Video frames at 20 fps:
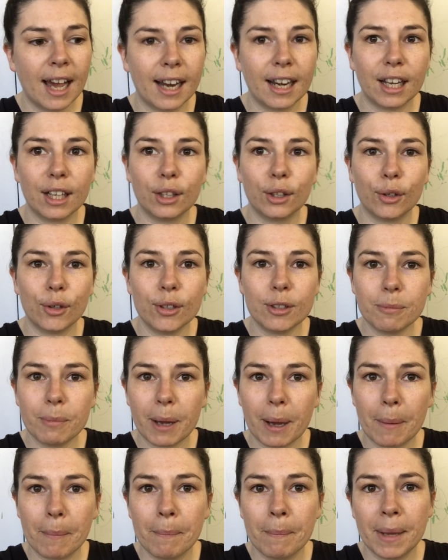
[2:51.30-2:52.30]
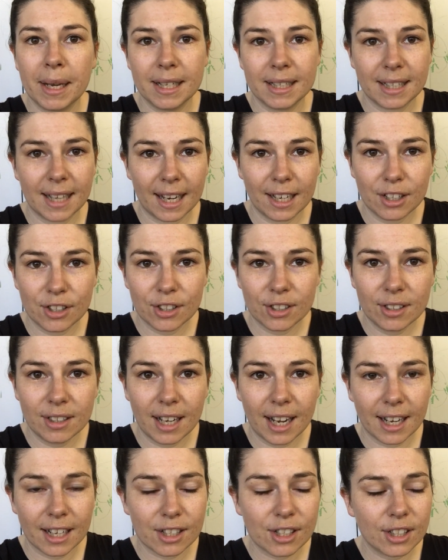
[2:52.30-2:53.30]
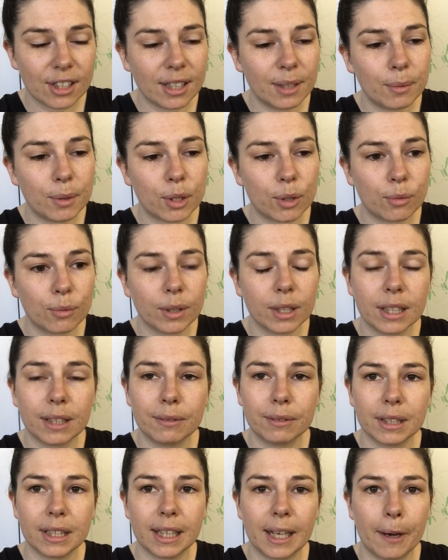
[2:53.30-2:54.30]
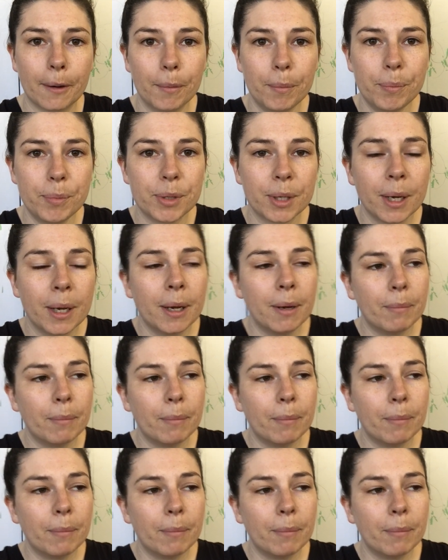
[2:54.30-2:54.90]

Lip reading: and I learnt about meditation actually, which really, really helped.